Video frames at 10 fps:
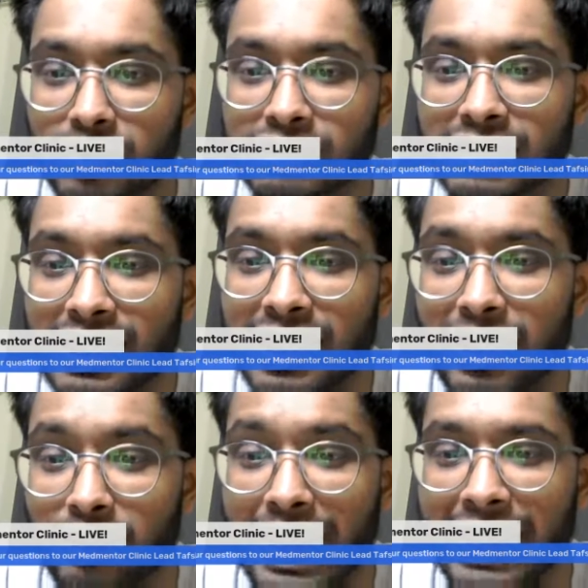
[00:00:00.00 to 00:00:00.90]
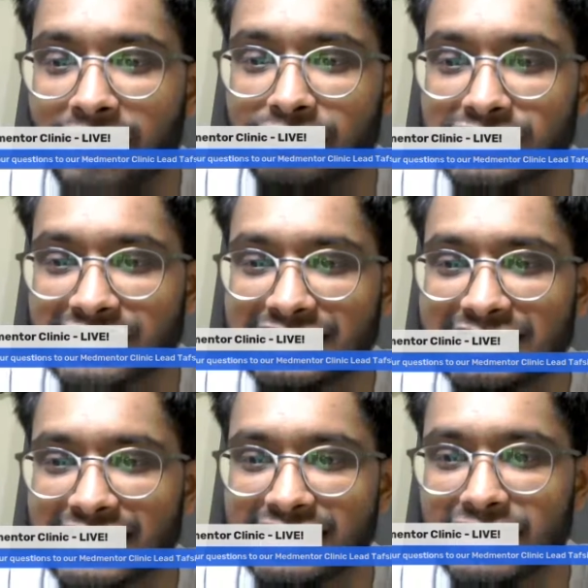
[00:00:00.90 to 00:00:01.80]
on A levels and
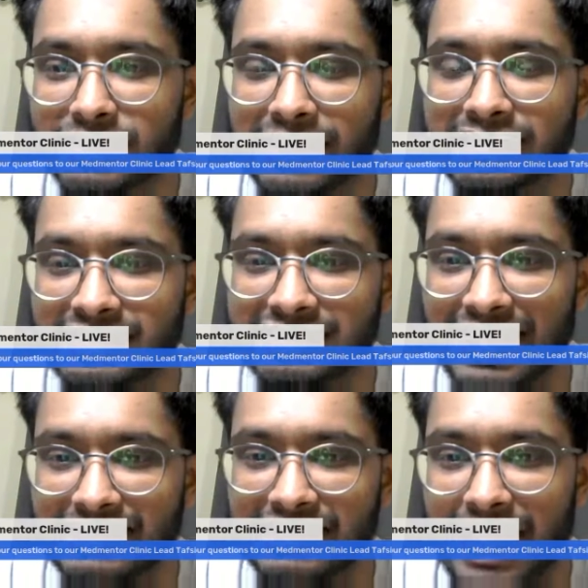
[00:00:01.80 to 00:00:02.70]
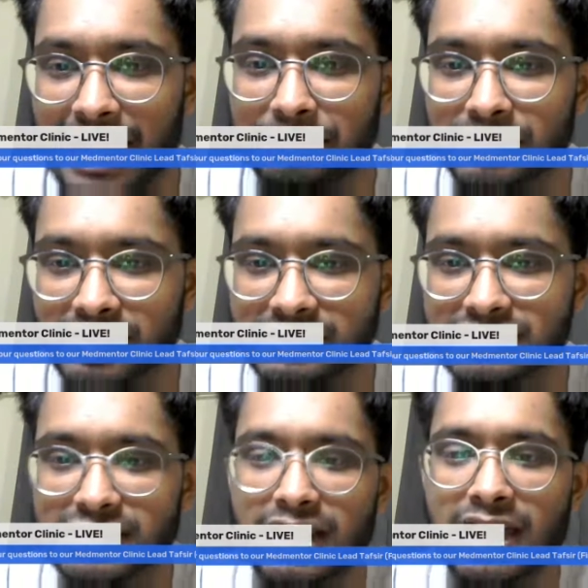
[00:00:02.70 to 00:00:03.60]
GCSE grades to select
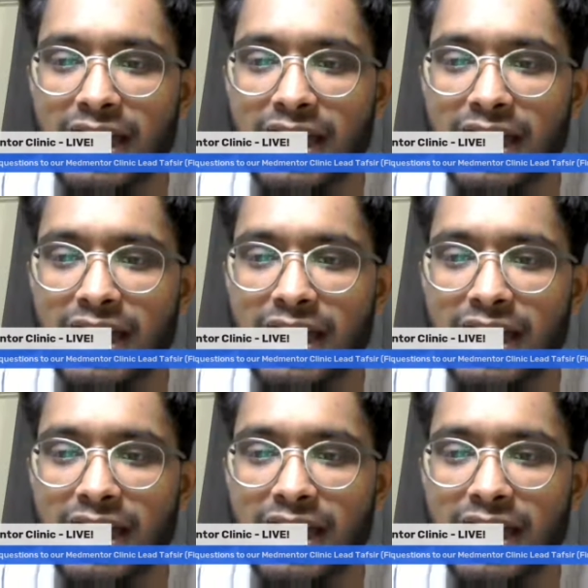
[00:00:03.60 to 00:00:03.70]
applicants?